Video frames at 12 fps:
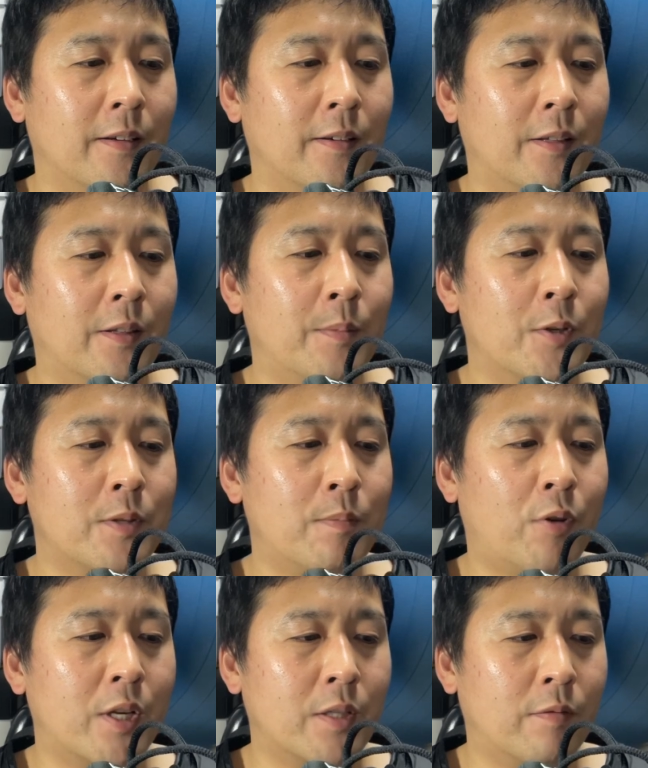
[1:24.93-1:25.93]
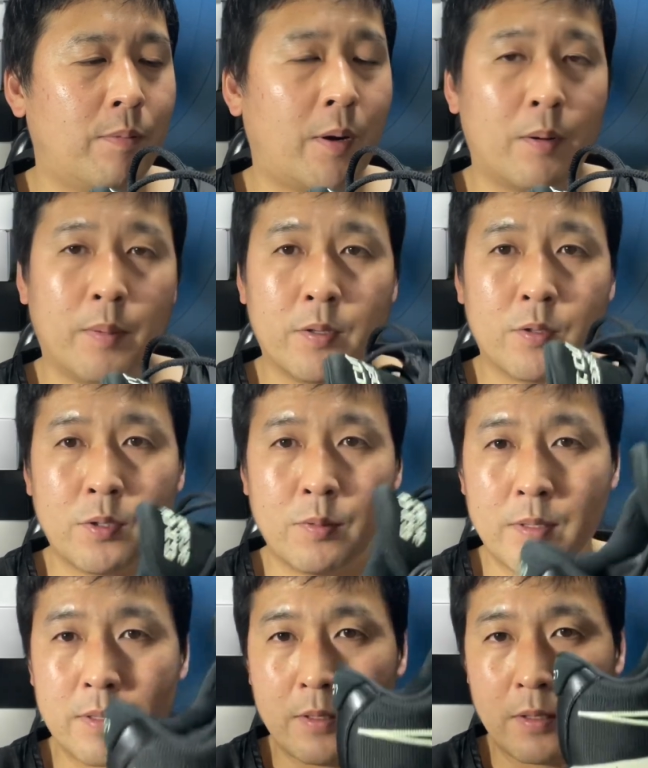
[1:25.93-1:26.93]
The most impressive part about the shoe
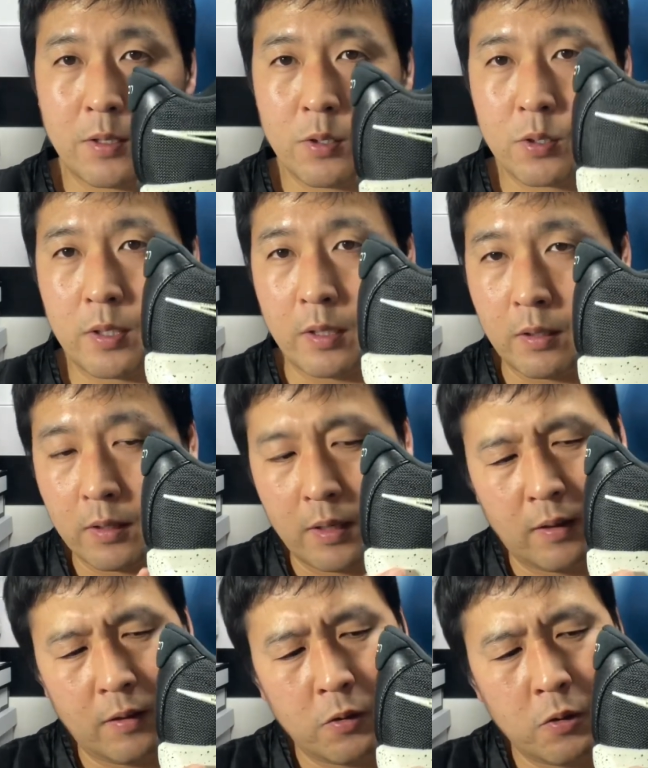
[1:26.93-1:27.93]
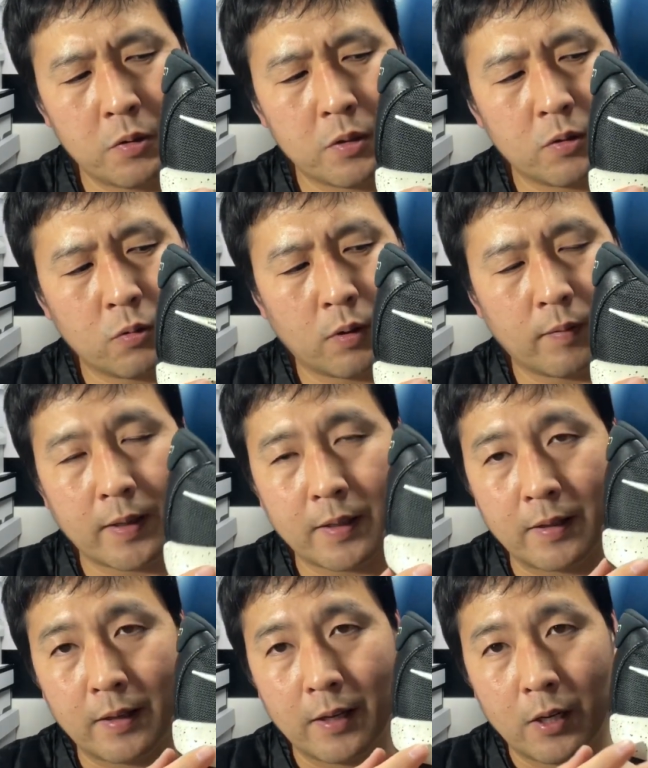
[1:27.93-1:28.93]
is the cushioning. They use sort of like
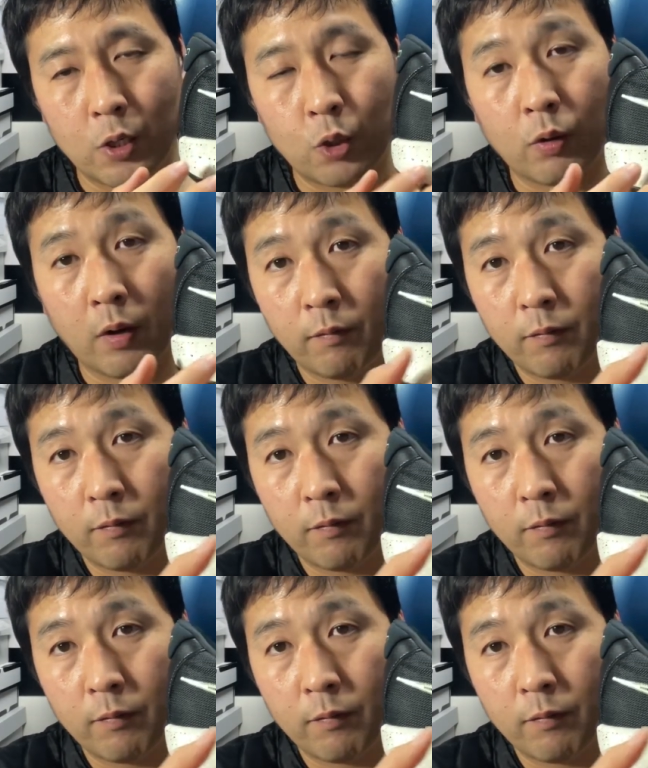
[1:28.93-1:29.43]
a dual